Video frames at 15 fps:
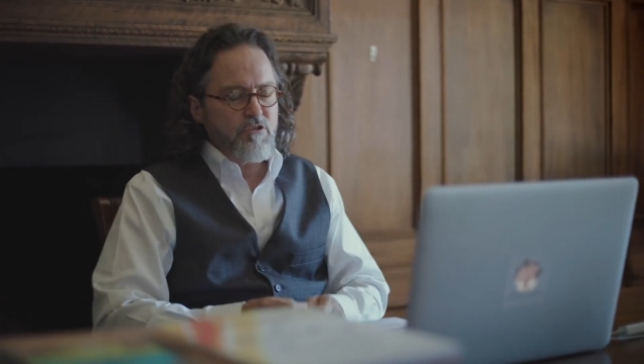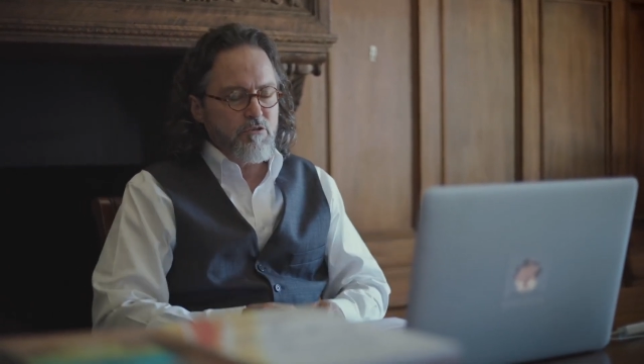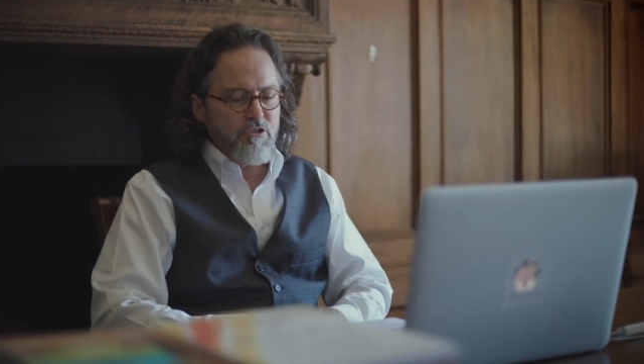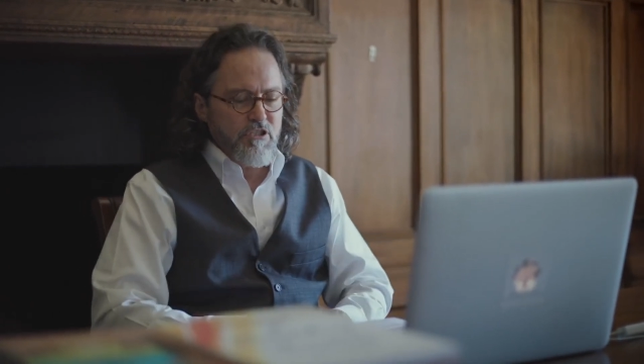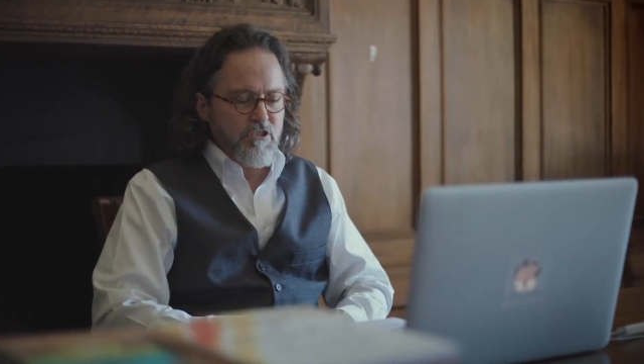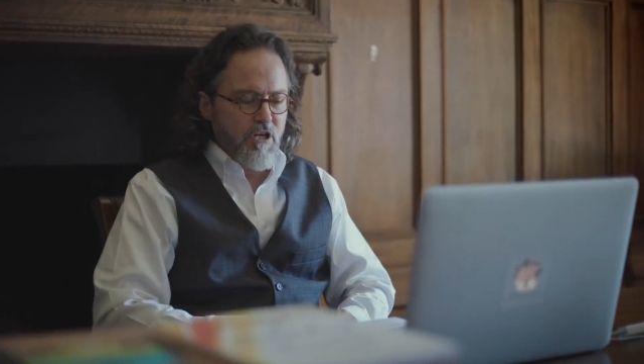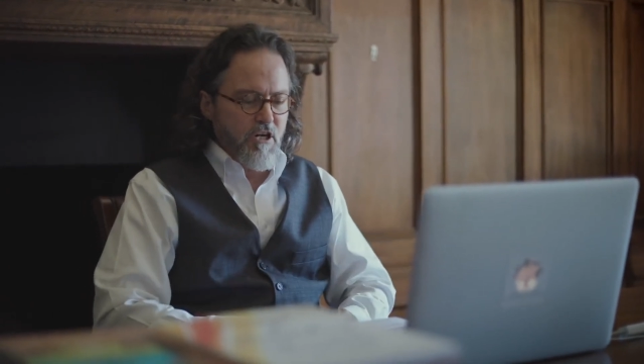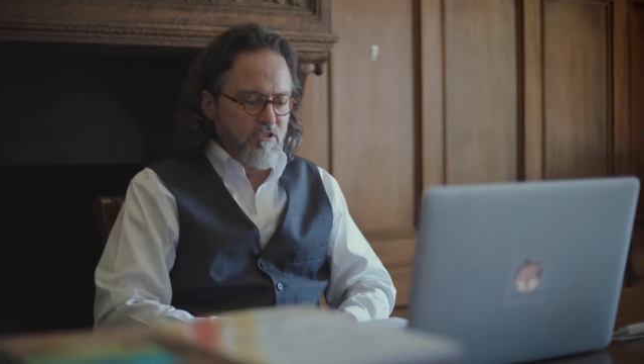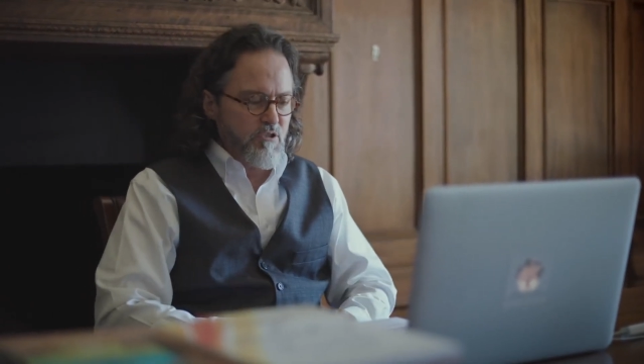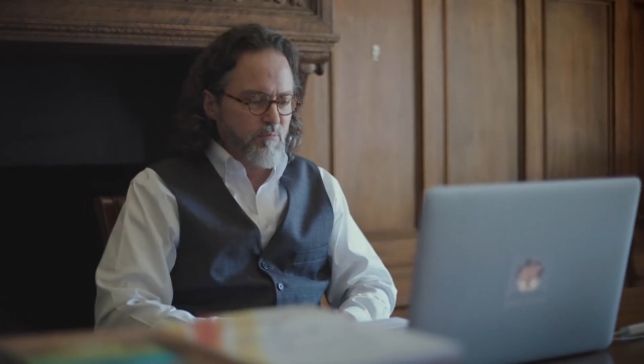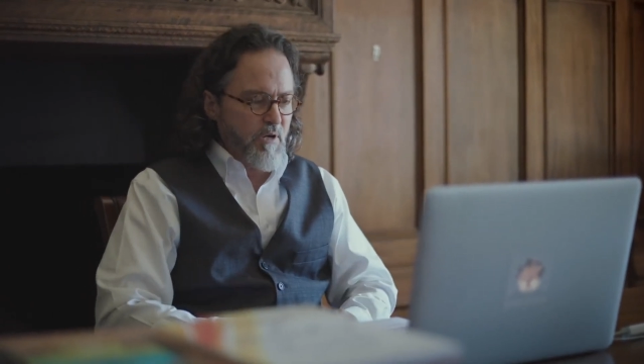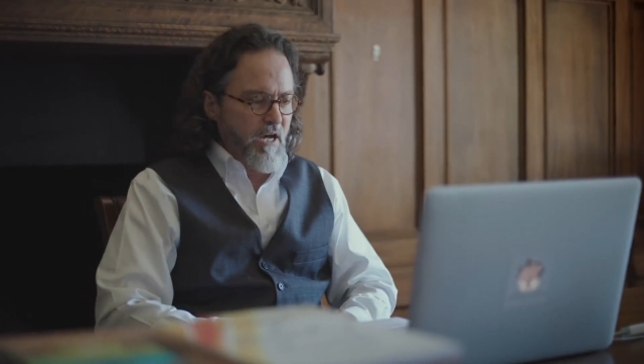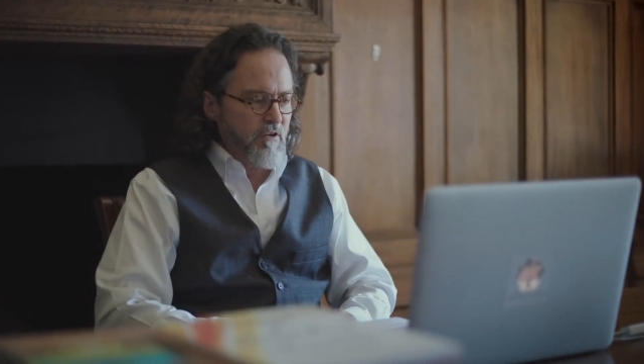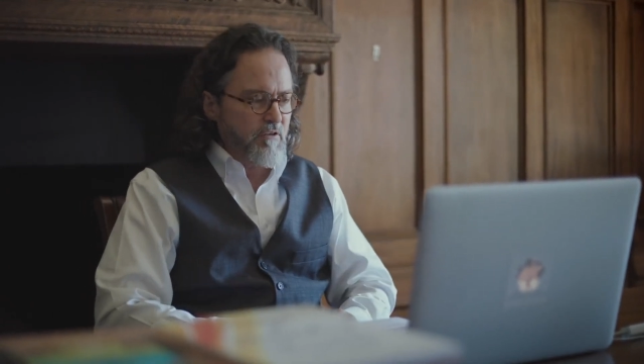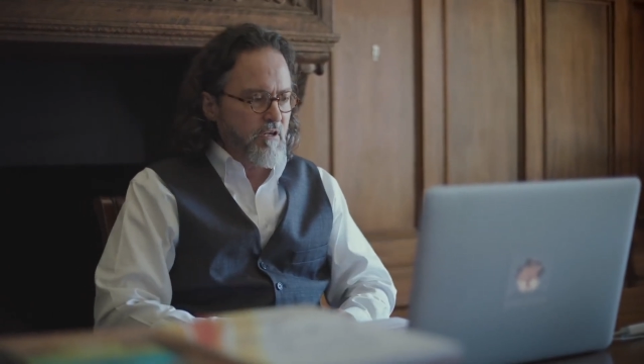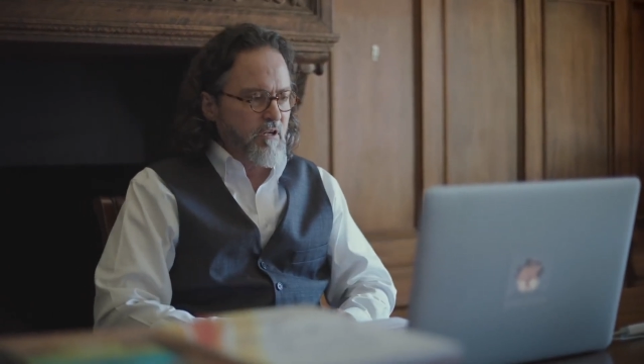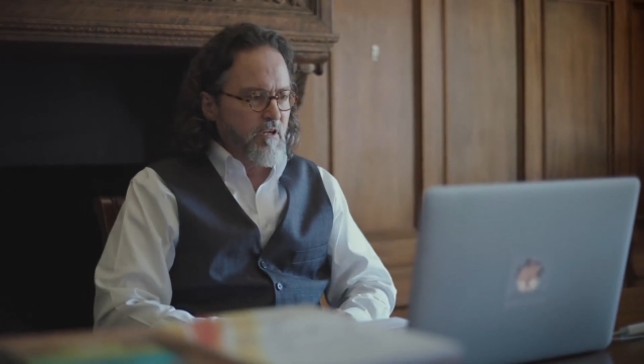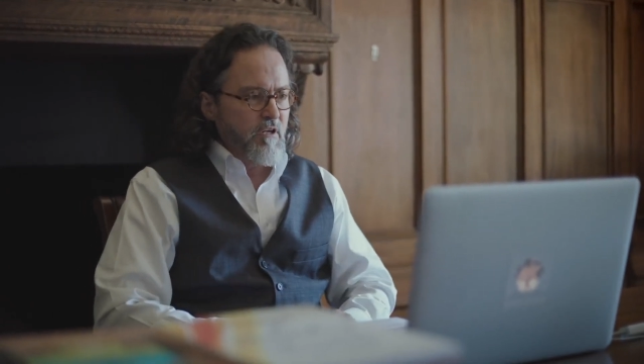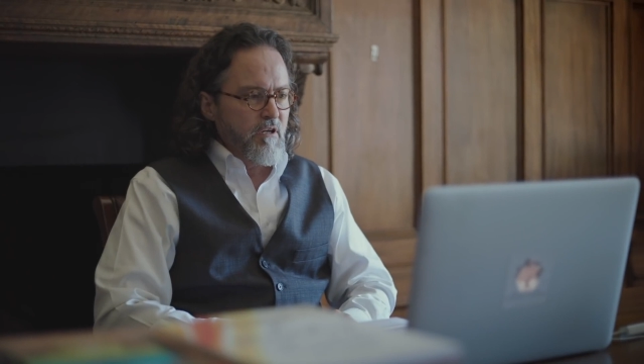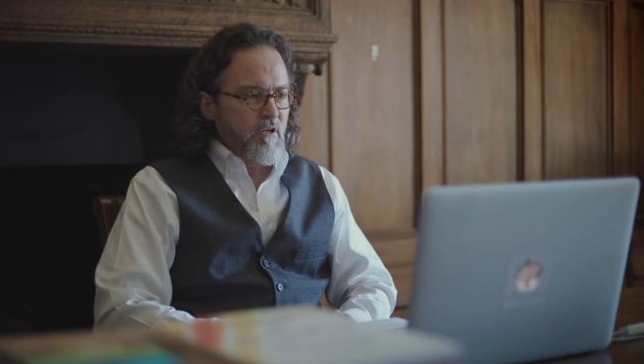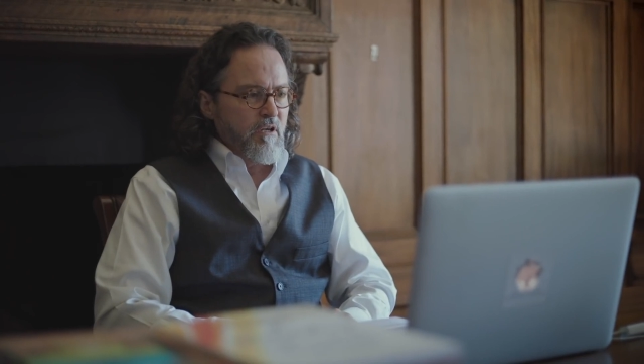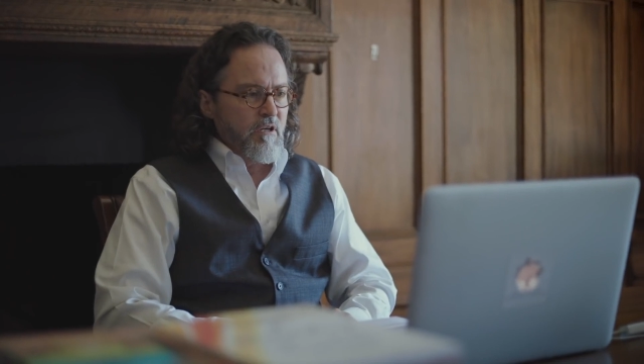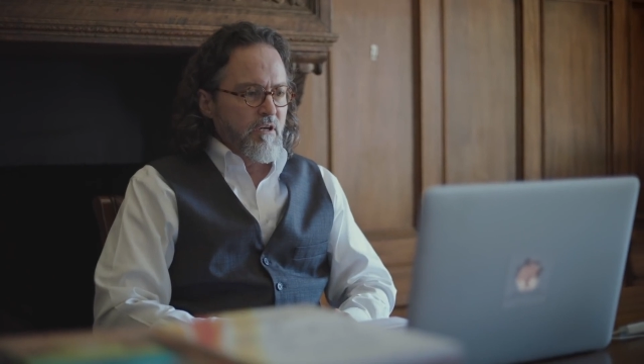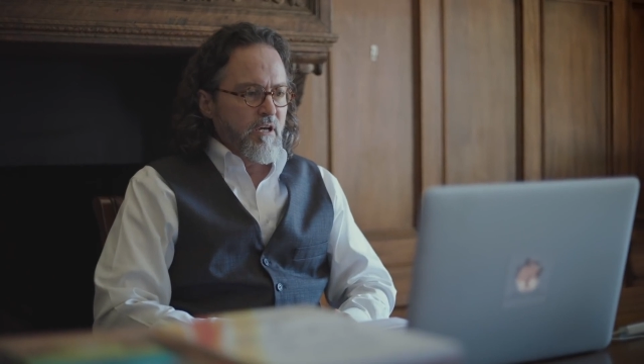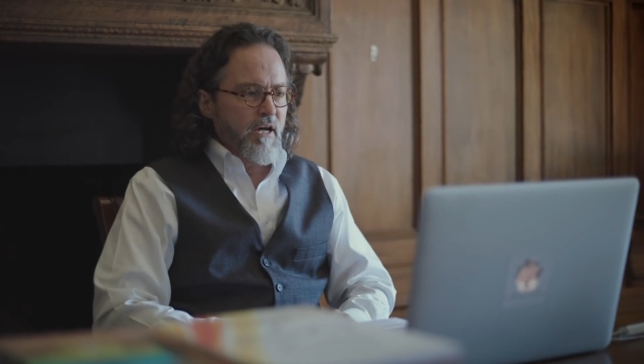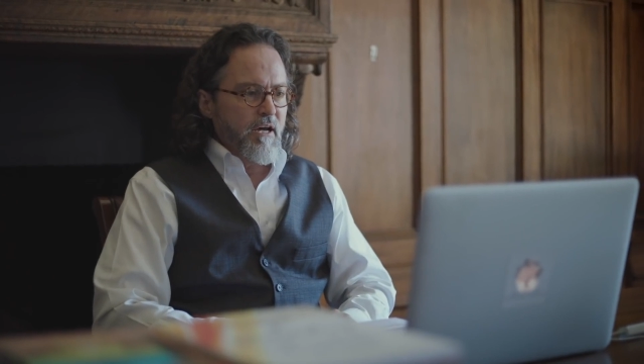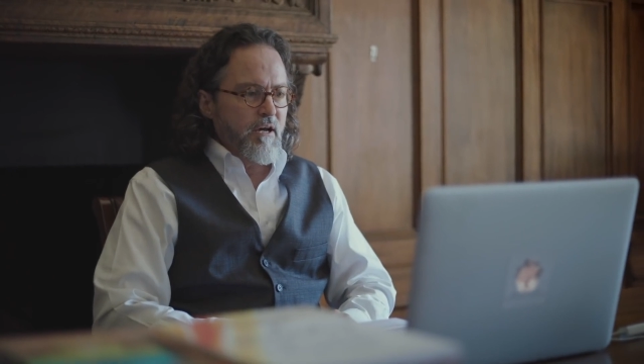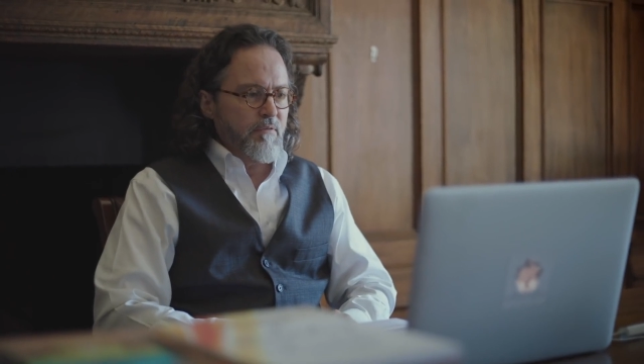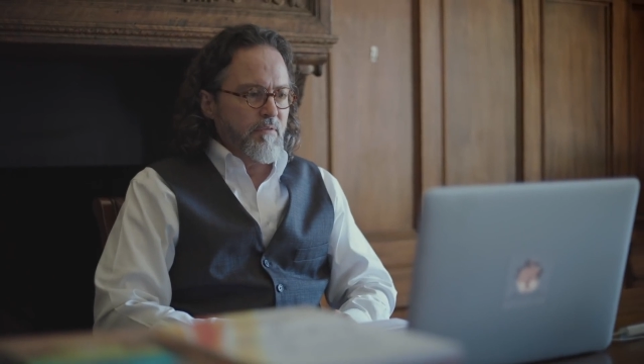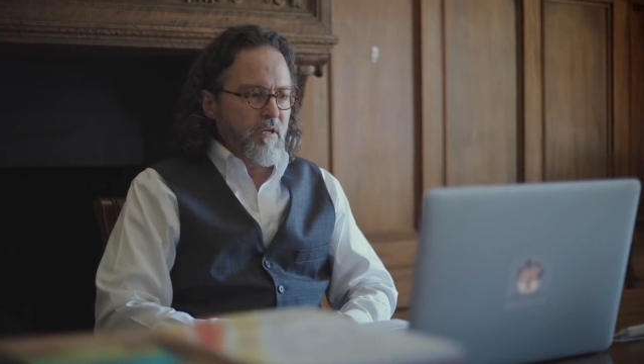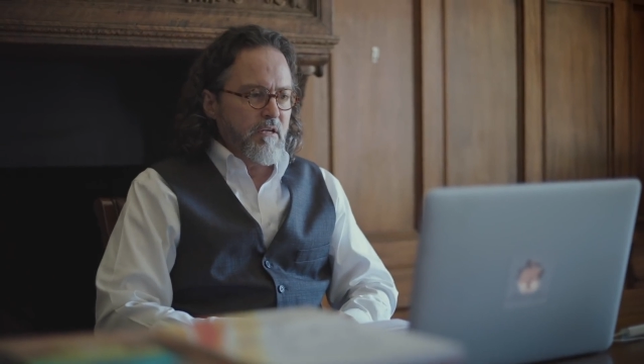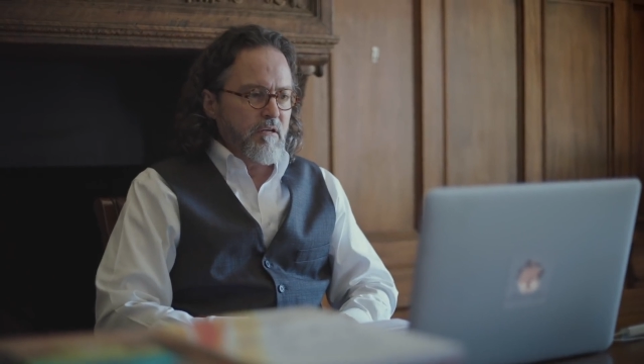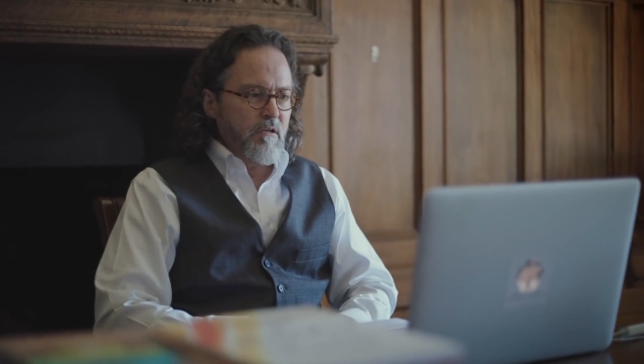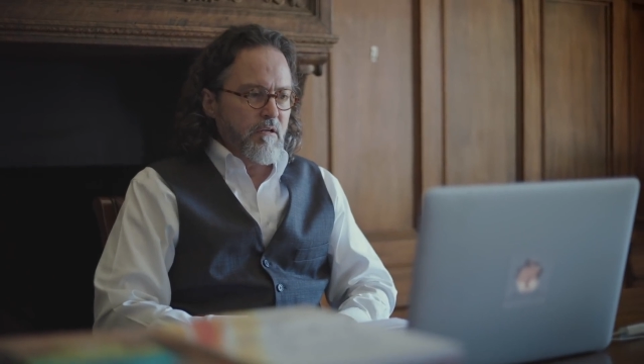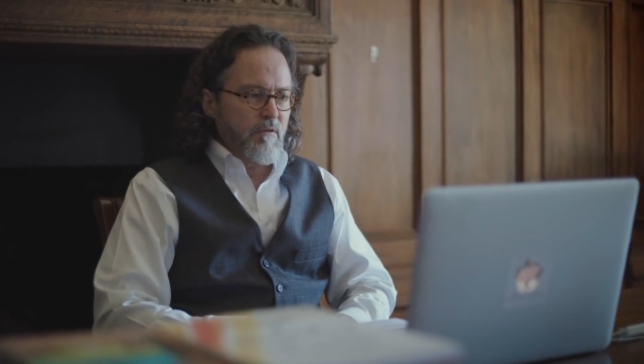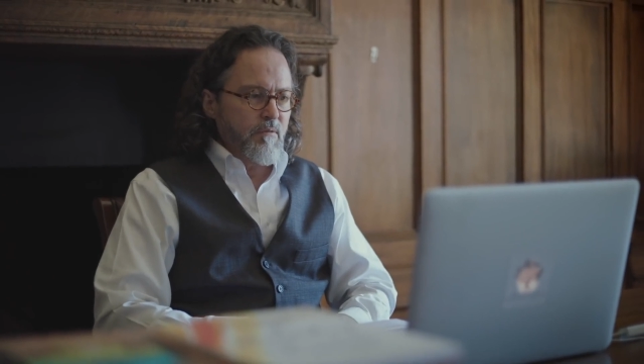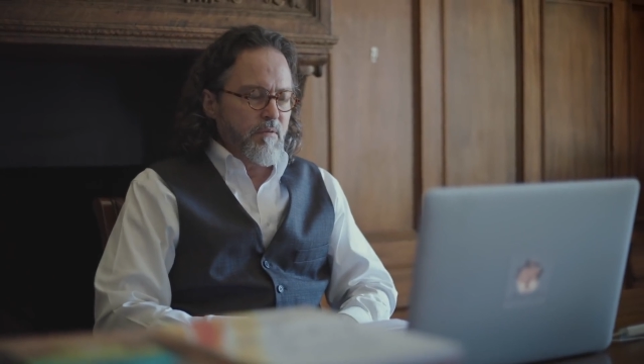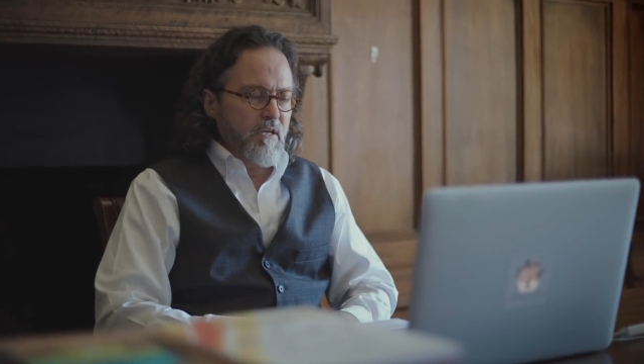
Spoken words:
So she talks about that